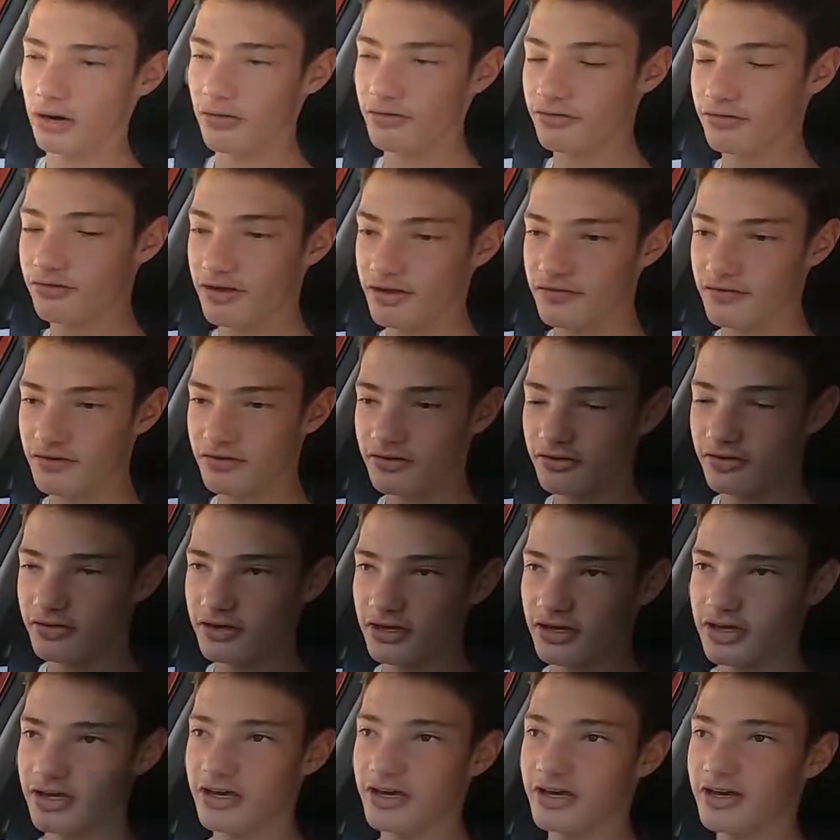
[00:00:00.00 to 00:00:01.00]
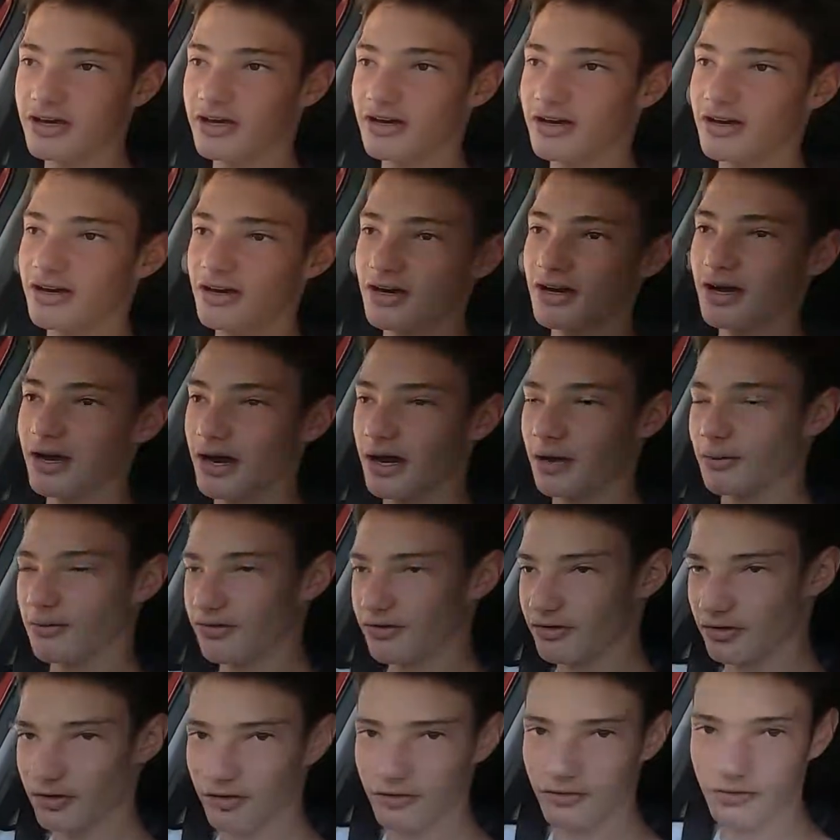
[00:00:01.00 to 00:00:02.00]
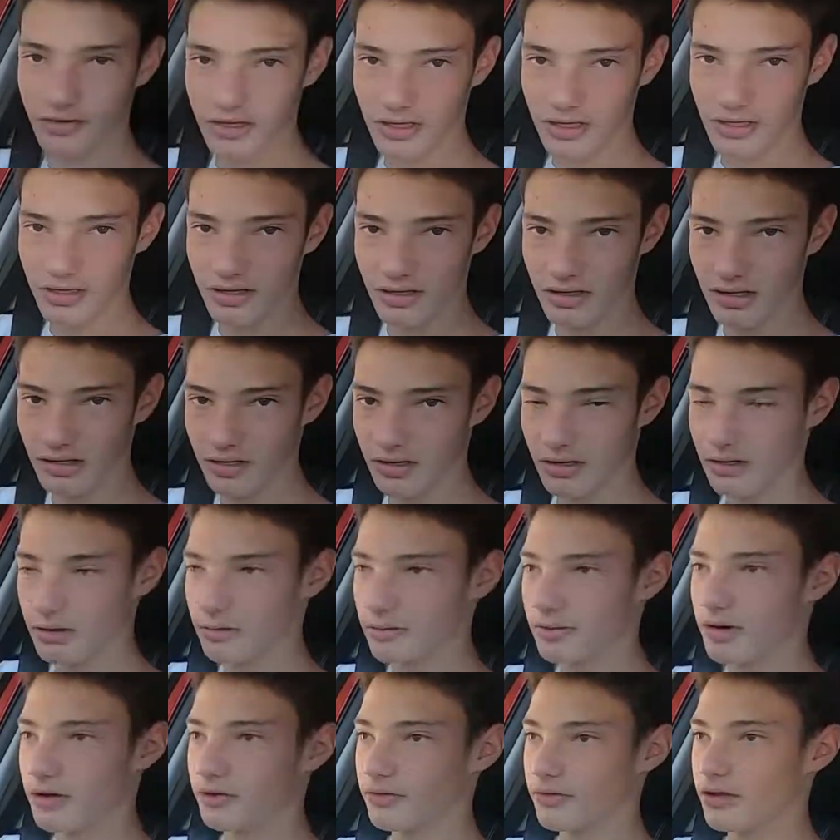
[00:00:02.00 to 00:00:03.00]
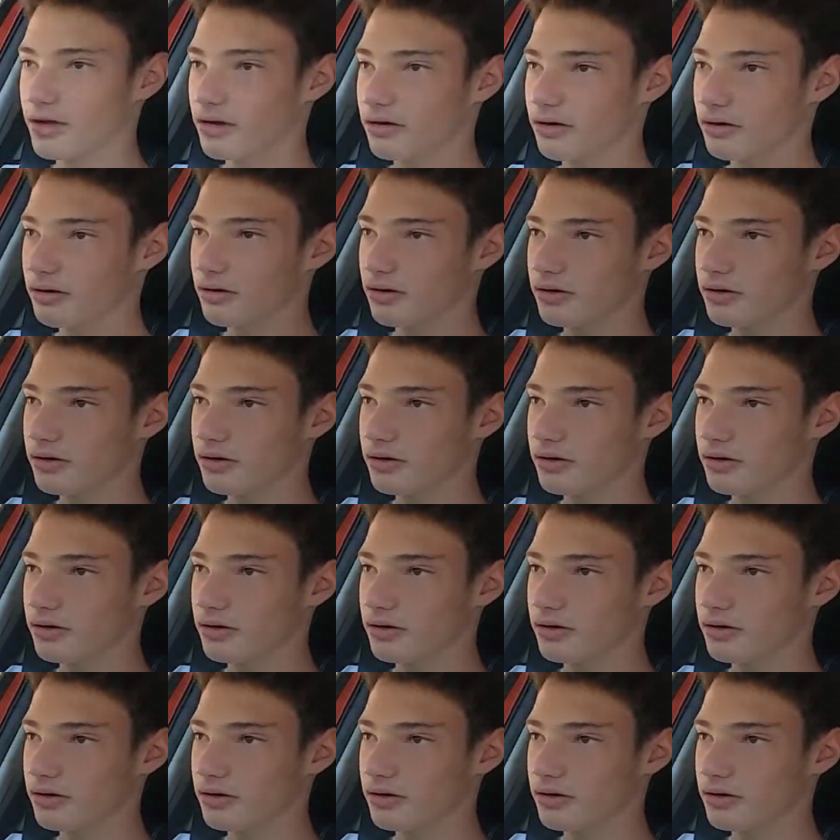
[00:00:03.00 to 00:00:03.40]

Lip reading: CVT. I'm sorry about that.